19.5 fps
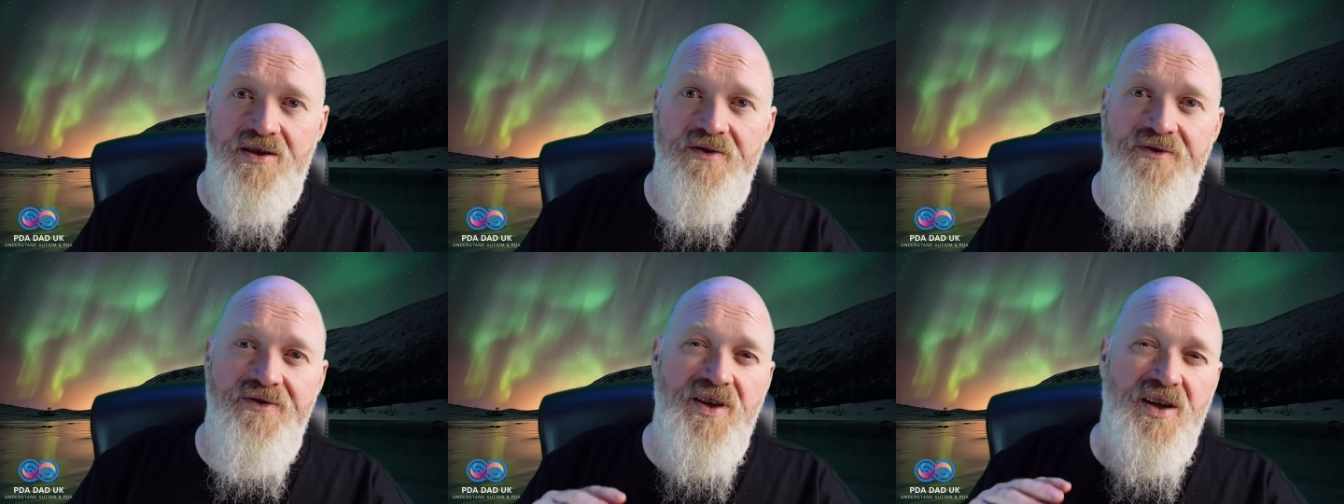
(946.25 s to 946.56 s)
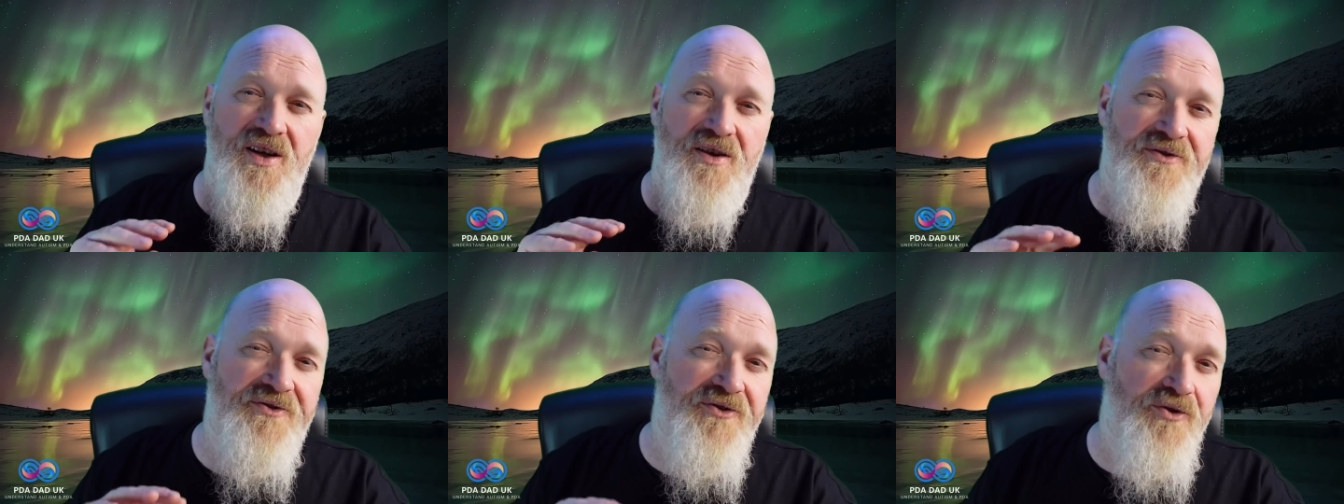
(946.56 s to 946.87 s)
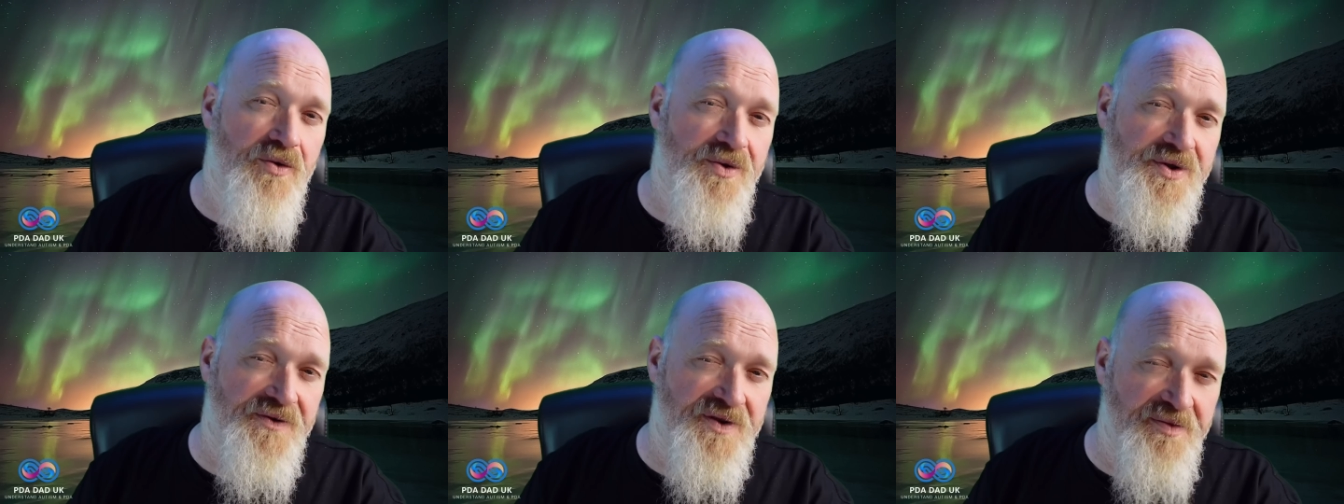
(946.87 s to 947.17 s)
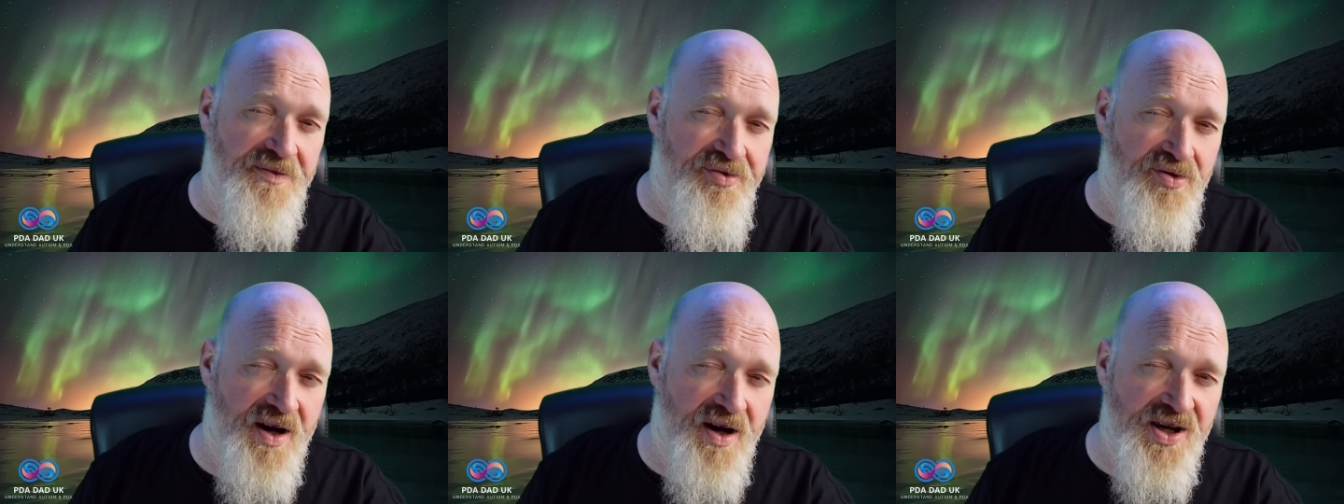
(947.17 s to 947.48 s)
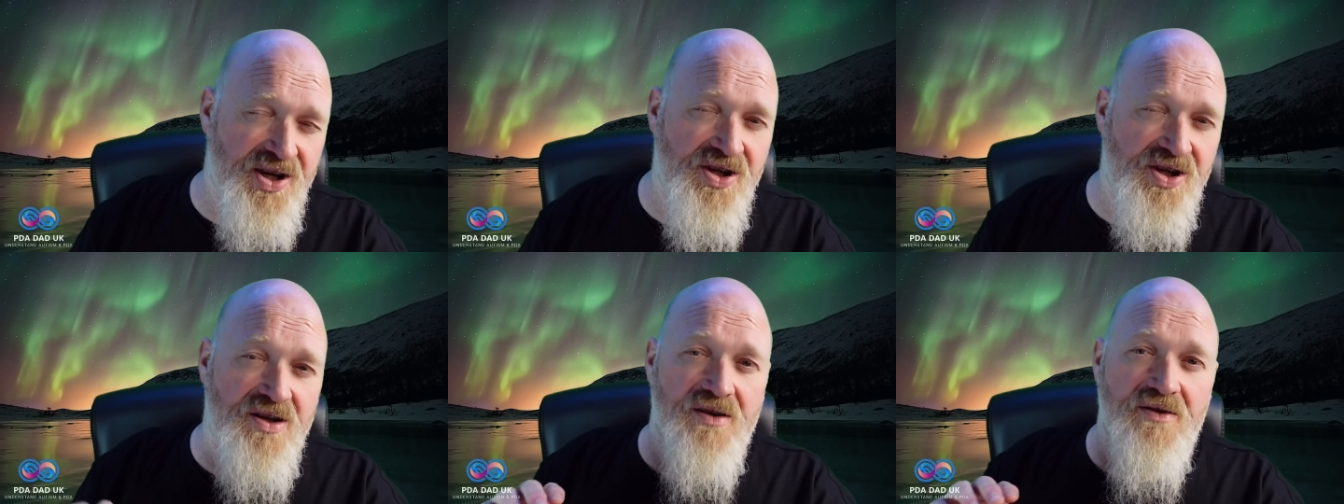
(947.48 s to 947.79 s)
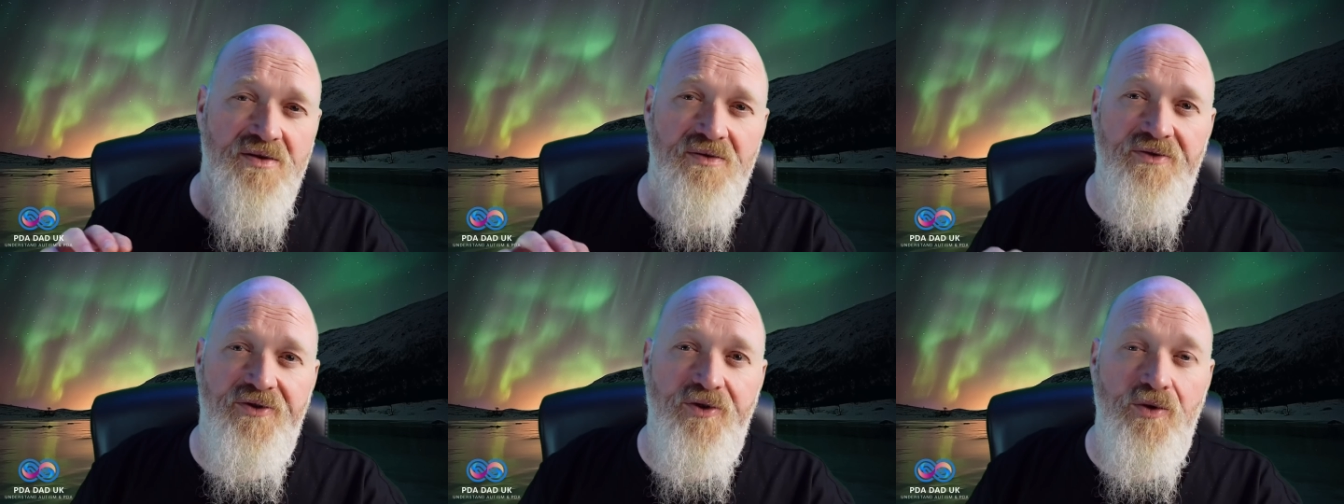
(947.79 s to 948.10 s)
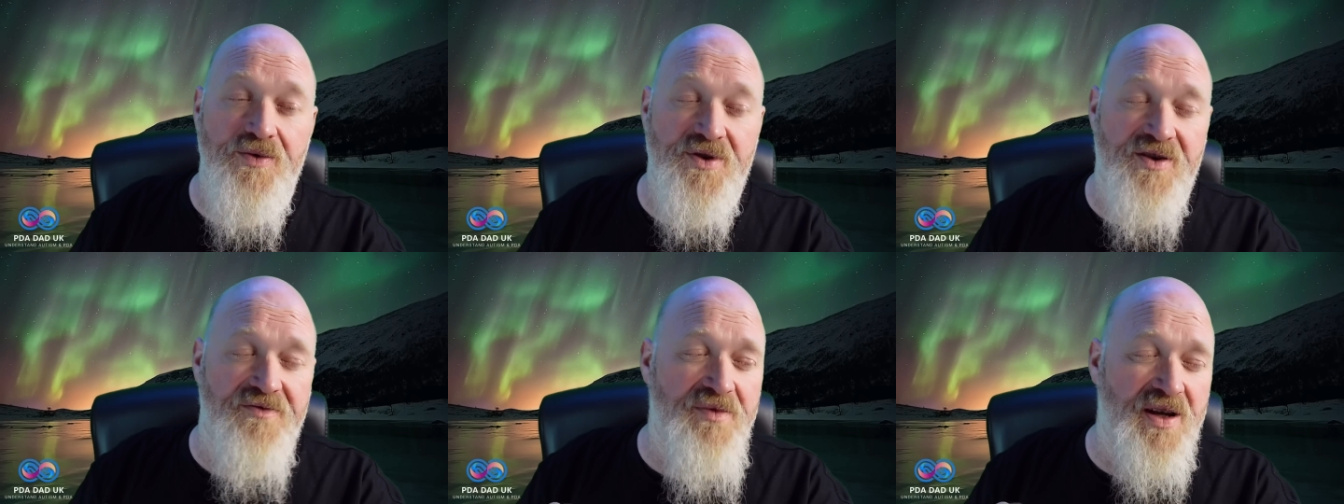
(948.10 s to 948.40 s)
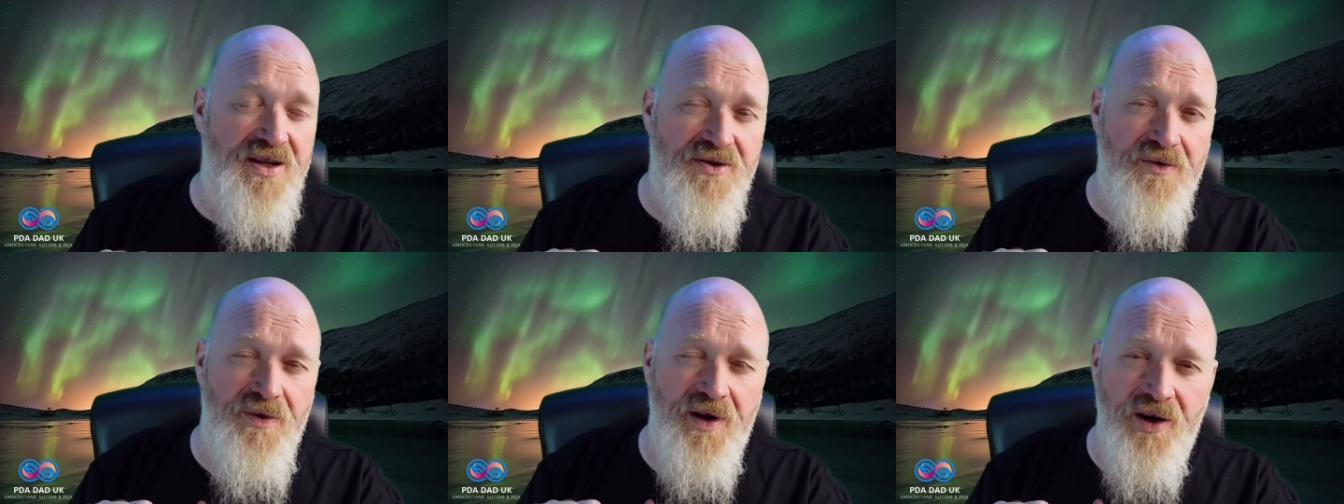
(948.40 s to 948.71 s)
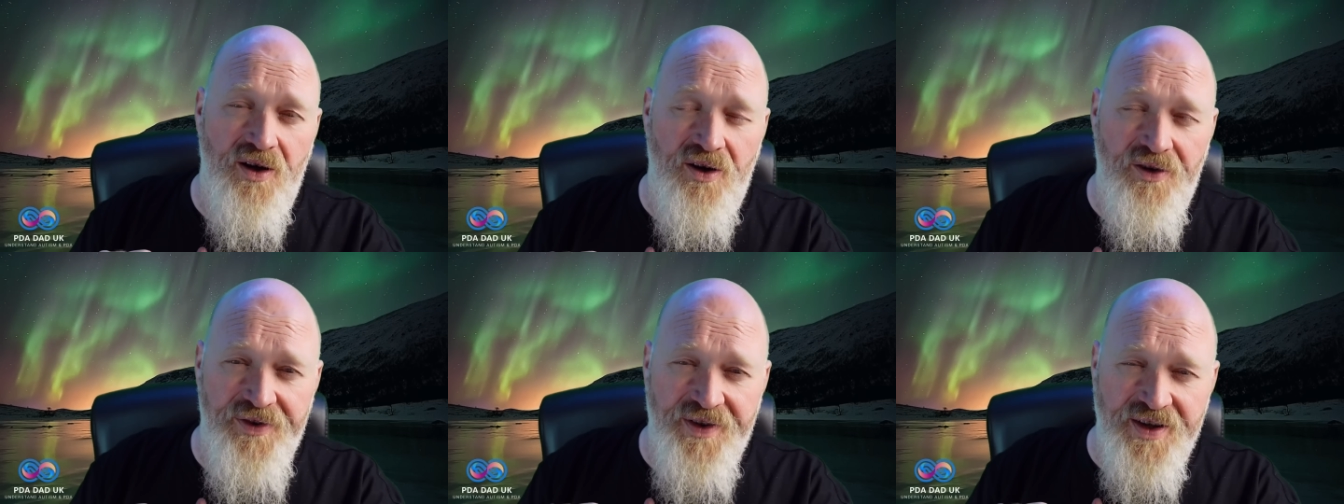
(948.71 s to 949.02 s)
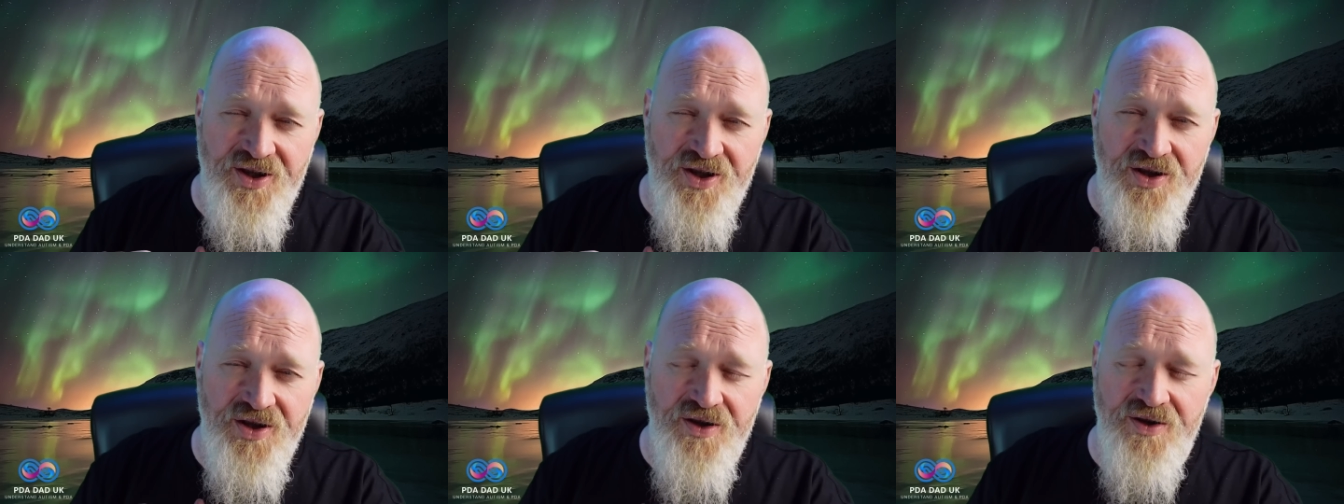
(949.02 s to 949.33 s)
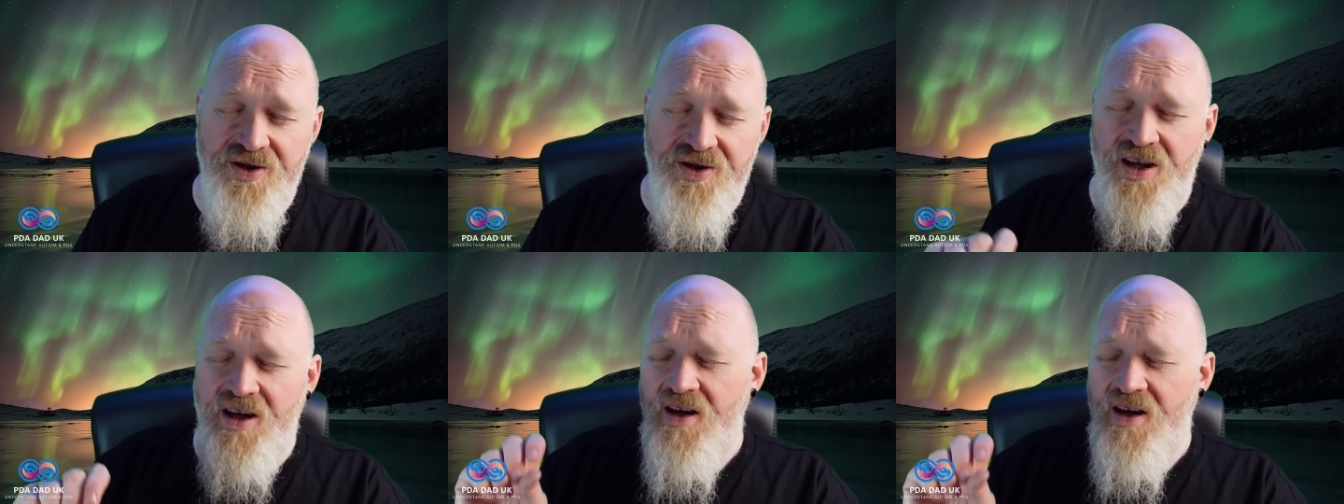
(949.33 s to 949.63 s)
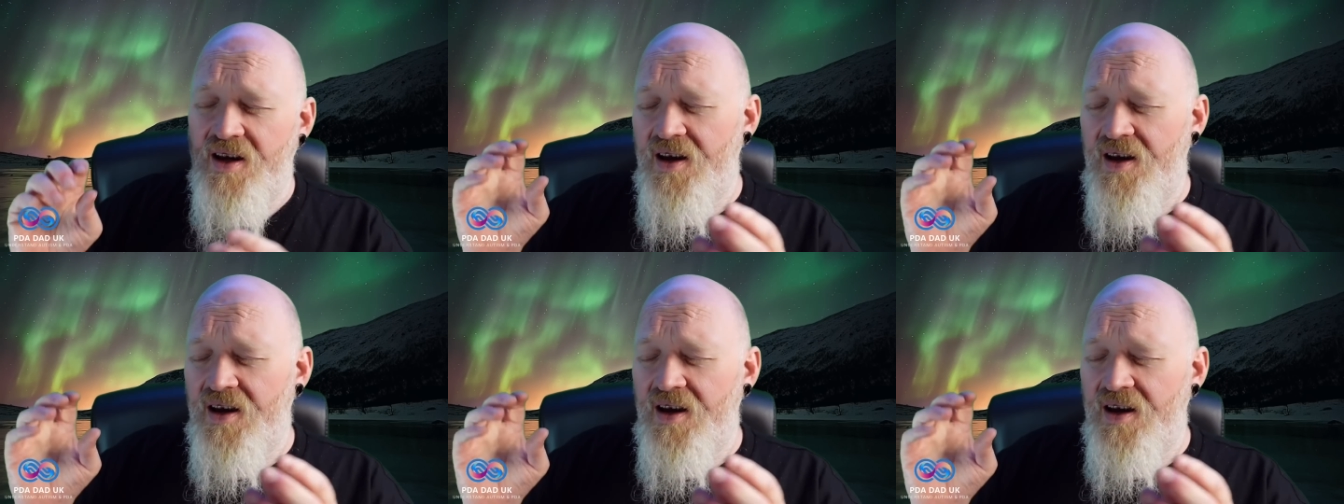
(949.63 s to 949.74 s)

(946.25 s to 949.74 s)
of you know forms of depression, forms of mental health issues.